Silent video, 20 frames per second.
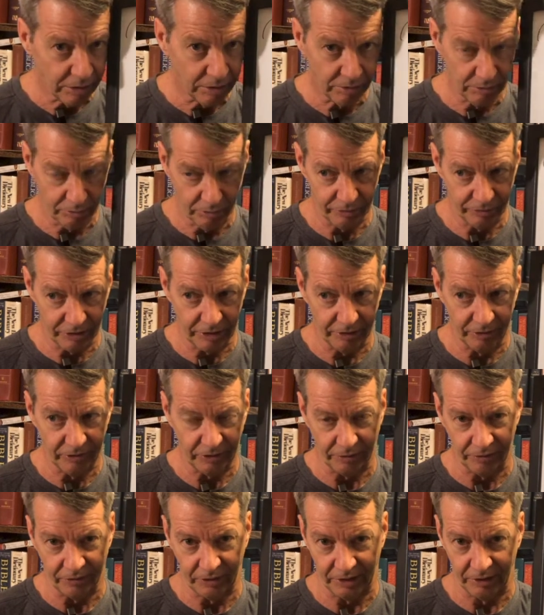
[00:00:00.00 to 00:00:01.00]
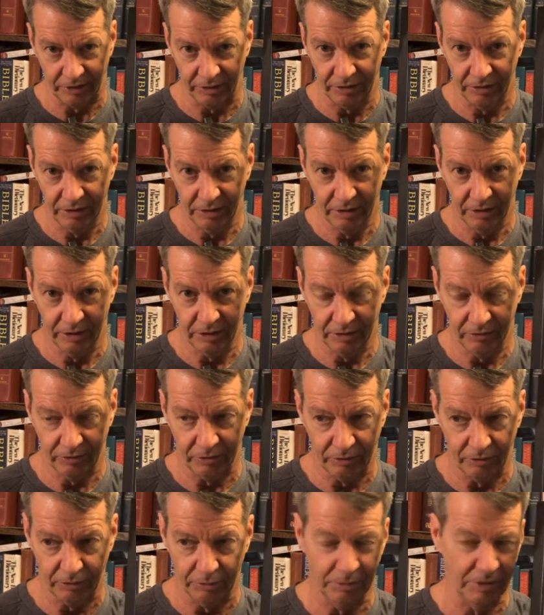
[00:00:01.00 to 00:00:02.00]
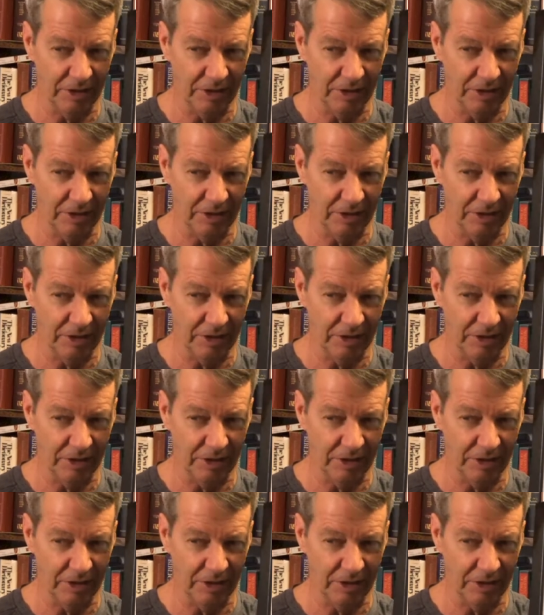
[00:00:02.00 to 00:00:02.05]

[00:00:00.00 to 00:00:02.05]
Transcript: We're very self centered as a group.